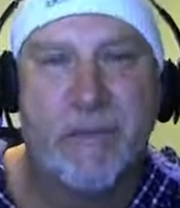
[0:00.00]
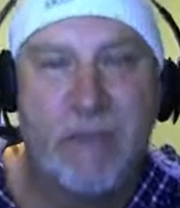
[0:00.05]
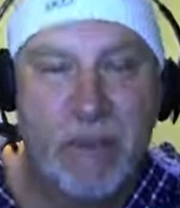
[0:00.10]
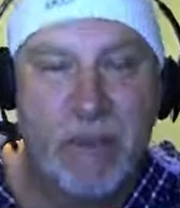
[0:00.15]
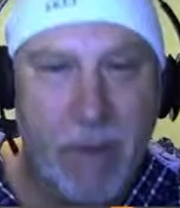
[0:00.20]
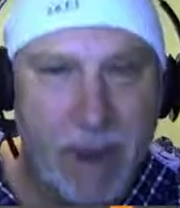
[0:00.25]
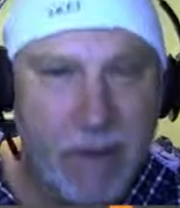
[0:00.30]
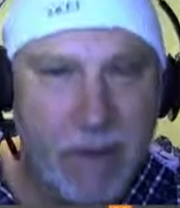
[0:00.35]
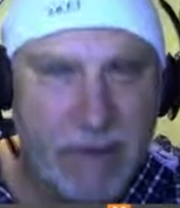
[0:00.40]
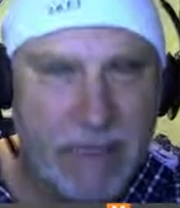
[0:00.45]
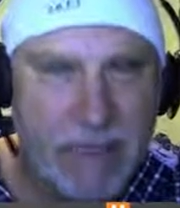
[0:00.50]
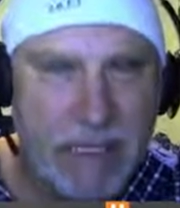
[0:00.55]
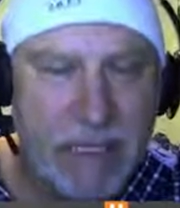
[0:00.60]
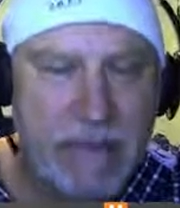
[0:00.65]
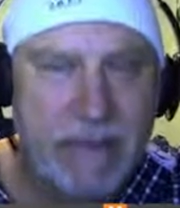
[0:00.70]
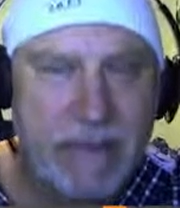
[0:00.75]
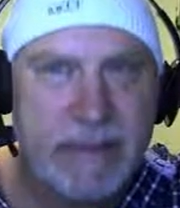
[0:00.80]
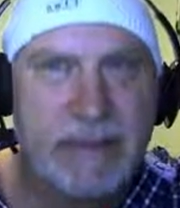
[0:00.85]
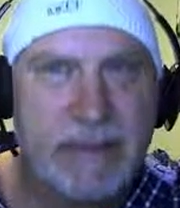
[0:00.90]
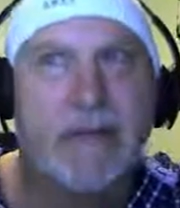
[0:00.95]
The Bible
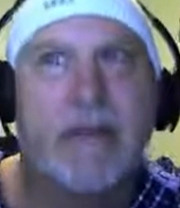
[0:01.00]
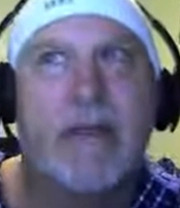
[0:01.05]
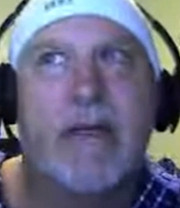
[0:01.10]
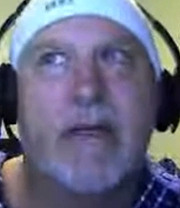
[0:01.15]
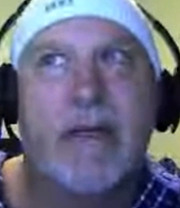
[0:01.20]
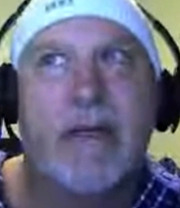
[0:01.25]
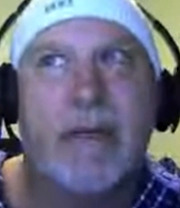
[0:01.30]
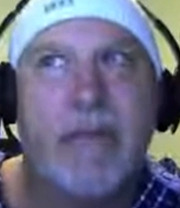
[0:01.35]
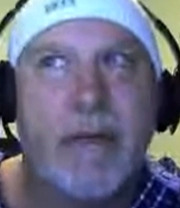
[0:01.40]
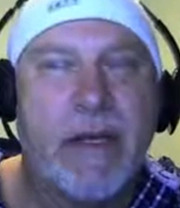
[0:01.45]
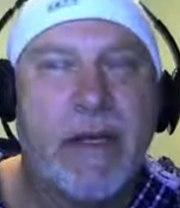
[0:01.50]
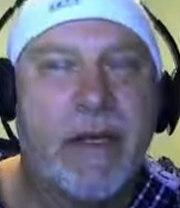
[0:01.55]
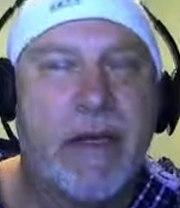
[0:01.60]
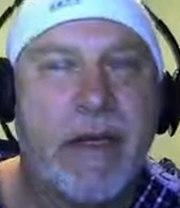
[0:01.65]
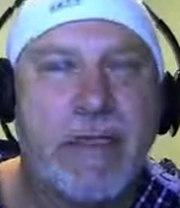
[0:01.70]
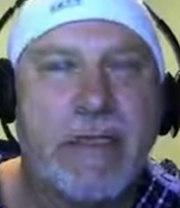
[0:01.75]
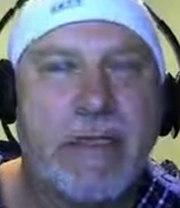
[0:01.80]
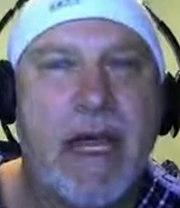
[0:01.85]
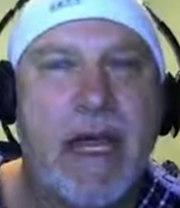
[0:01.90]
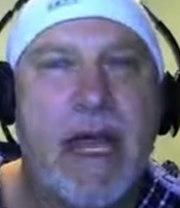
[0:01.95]
says,
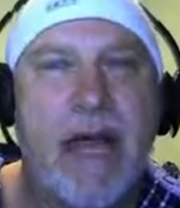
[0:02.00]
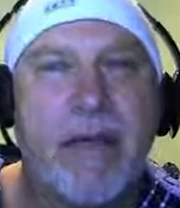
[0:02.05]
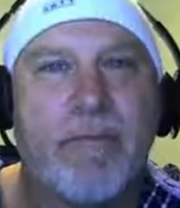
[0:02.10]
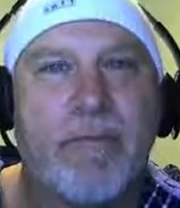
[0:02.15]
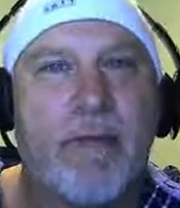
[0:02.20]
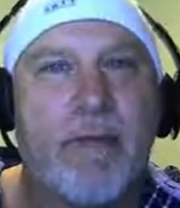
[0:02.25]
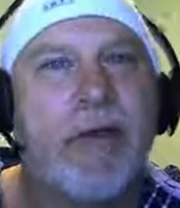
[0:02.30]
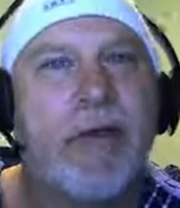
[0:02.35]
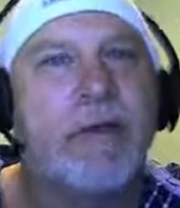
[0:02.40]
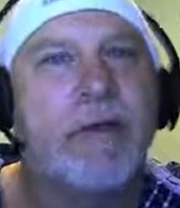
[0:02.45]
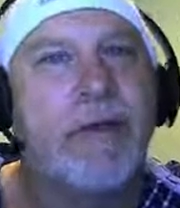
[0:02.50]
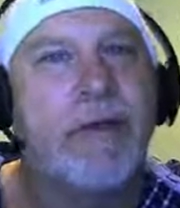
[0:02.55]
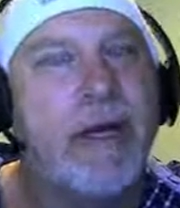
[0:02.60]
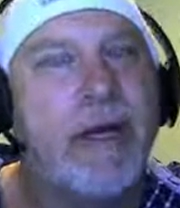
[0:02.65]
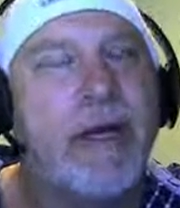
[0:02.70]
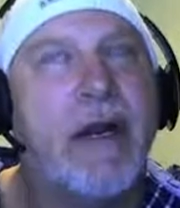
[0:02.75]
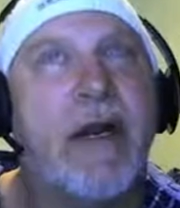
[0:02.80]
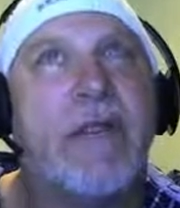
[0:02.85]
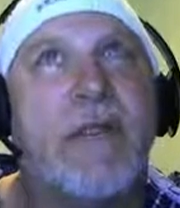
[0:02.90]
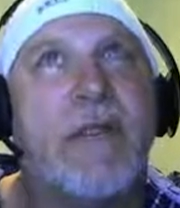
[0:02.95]
because they had pleasure
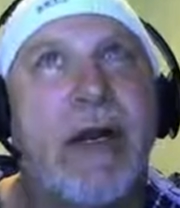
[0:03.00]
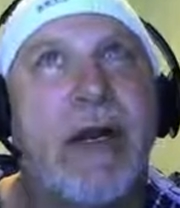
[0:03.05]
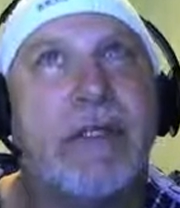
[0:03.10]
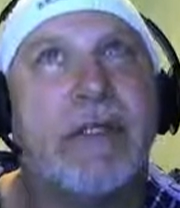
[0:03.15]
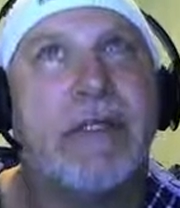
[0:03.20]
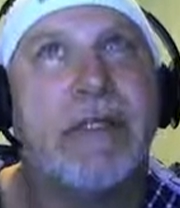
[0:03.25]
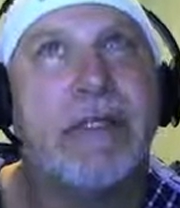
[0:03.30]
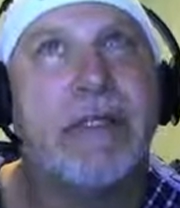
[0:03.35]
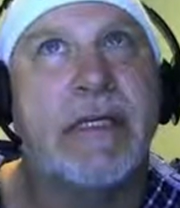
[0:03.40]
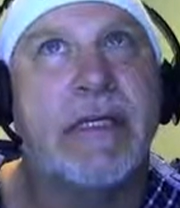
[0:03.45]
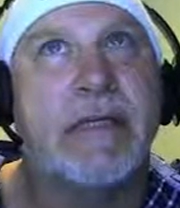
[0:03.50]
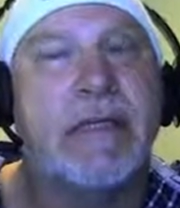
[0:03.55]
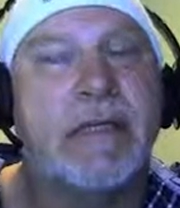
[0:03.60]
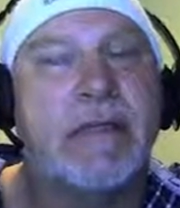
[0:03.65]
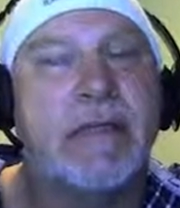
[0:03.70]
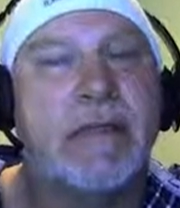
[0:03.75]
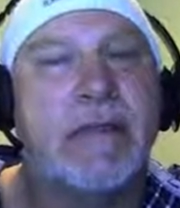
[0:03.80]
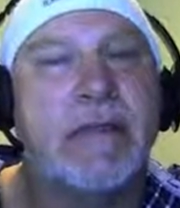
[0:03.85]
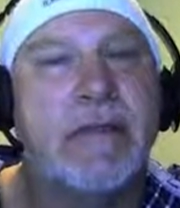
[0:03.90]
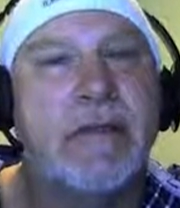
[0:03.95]
in
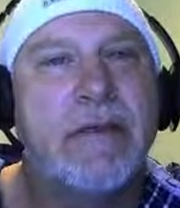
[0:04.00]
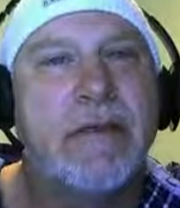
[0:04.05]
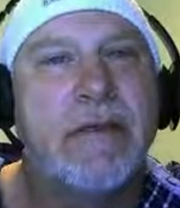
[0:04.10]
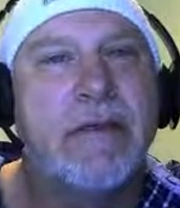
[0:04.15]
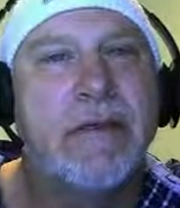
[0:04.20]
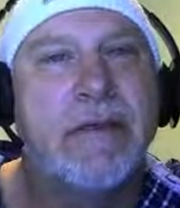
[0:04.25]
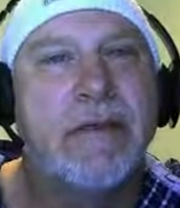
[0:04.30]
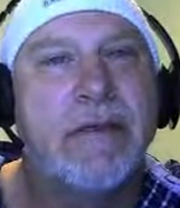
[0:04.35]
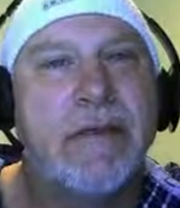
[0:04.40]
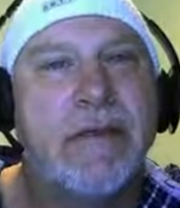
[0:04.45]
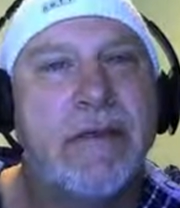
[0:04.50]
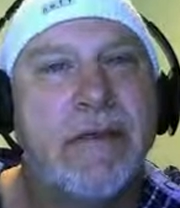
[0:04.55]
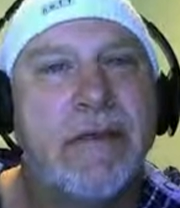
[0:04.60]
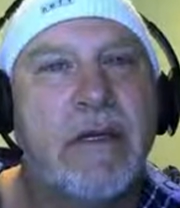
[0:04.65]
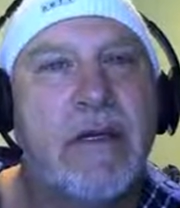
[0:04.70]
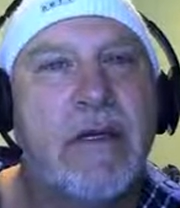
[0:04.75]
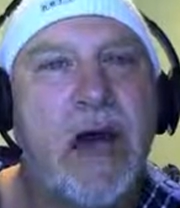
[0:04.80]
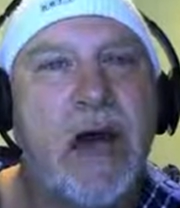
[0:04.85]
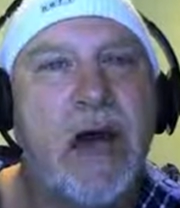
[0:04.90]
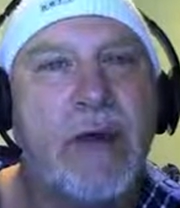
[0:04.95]
unrighteousness,
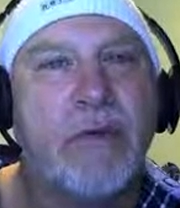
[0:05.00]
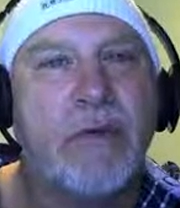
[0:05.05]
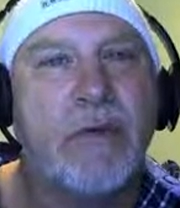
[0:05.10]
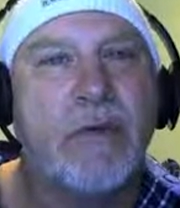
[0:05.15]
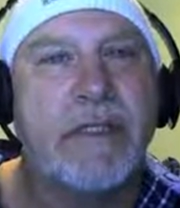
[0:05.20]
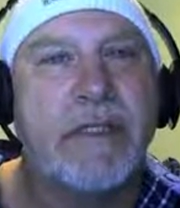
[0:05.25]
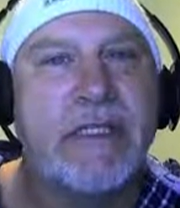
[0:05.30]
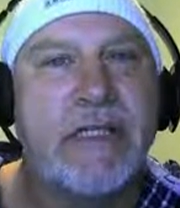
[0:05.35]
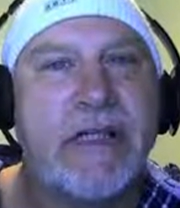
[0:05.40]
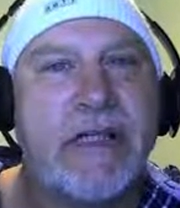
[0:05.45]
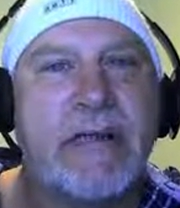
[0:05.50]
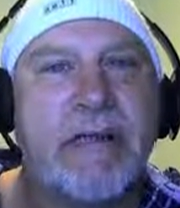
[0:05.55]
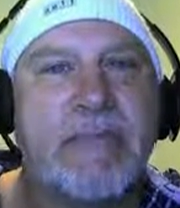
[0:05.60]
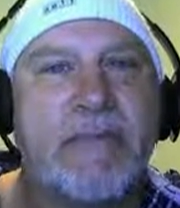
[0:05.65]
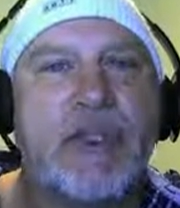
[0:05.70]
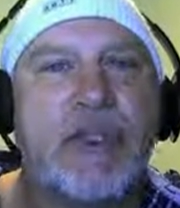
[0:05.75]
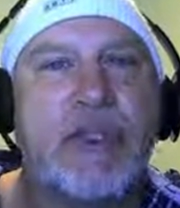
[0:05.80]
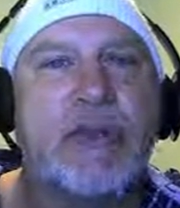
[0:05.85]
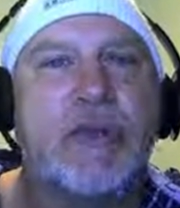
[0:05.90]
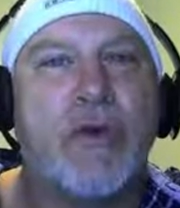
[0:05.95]
God will send them
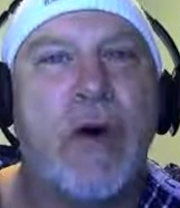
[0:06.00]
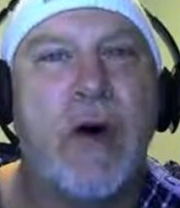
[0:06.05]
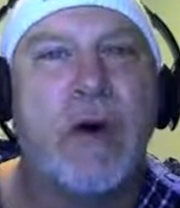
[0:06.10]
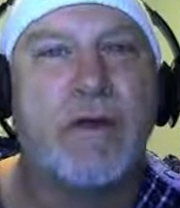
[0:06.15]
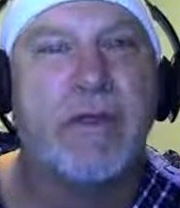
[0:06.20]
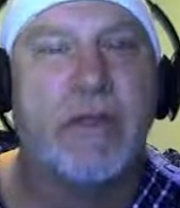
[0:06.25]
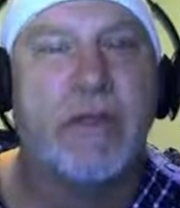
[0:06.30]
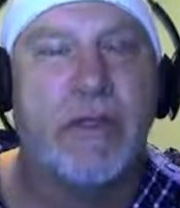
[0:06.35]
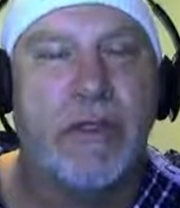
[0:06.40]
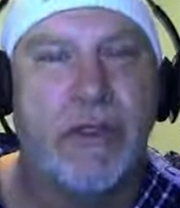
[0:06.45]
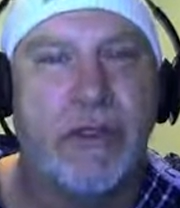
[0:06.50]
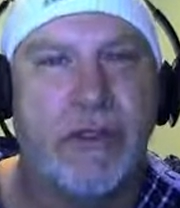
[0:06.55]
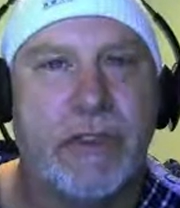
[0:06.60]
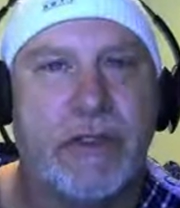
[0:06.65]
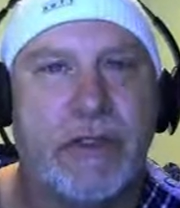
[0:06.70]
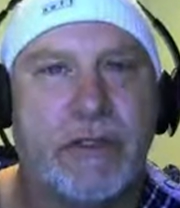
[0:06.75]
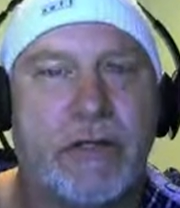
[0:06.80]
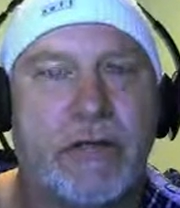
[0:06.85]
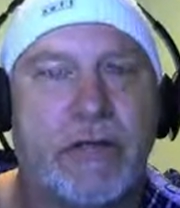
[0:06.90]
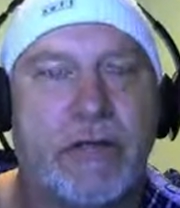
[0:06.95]
strong
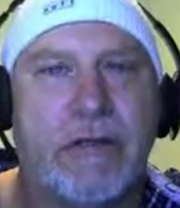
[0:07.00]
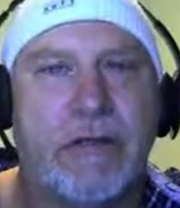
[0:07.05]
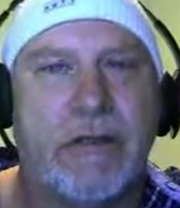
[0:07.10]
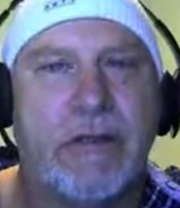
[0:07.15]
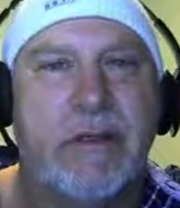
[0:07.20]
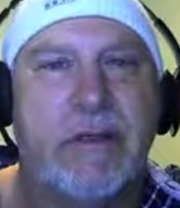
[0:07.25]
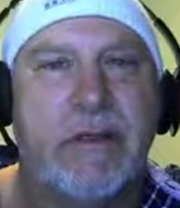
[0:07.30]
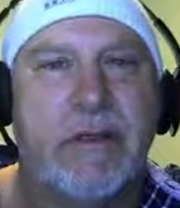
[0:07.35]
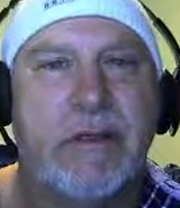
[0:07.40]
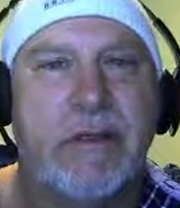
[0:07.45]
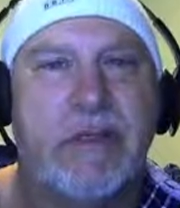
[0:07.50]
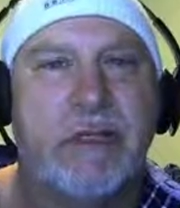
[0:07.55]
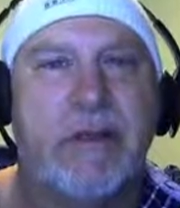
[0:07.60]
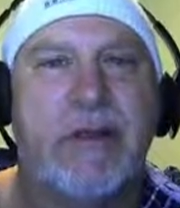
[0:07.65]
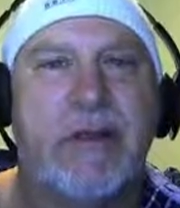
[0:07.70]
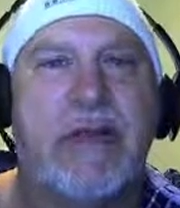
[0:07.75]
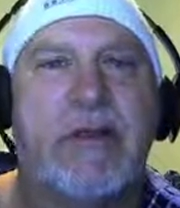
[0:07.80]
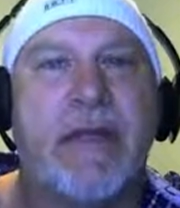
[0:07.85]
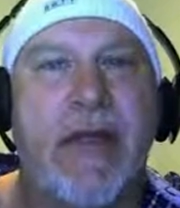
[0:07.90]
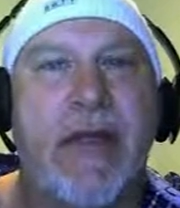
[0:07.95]
delusion
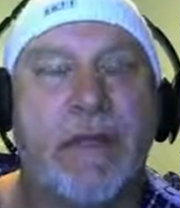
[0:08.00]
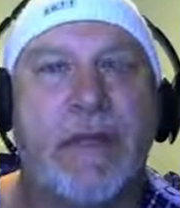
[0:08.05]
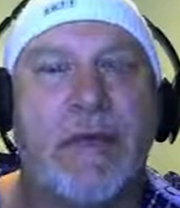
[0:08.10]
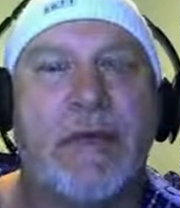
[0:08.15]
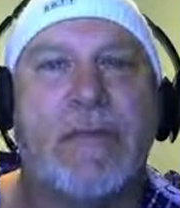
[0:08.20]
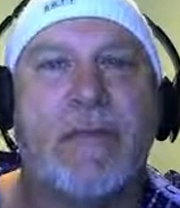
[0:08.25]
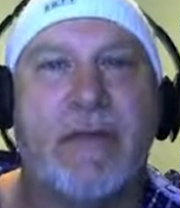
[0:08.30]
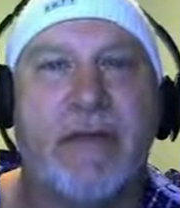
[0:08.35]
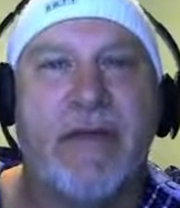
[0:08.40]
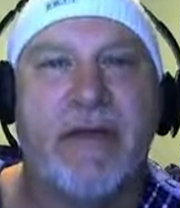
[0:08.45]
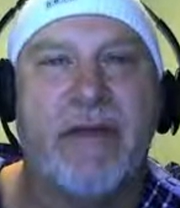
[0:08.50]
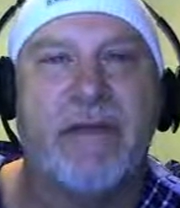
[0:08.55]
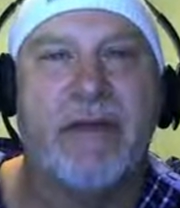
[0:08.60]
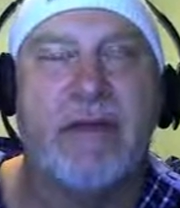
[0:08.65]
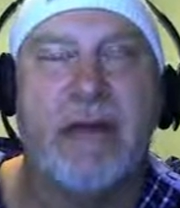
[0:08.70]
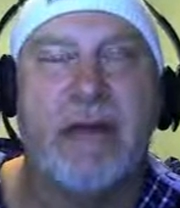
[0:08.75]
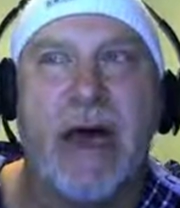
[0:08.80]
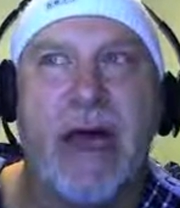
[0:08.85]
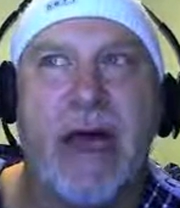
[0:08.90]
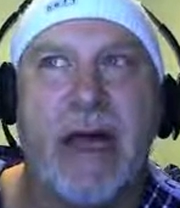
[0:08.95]
so that they will believe the
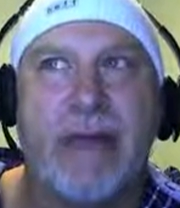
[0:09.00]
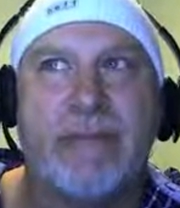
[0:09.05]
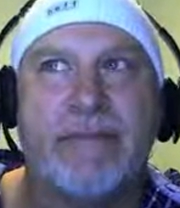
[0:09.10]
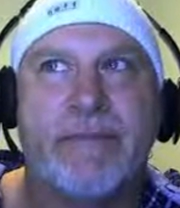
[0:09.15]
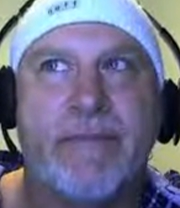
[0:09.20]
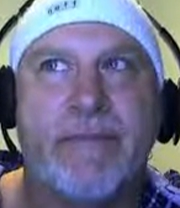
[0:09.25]
lie.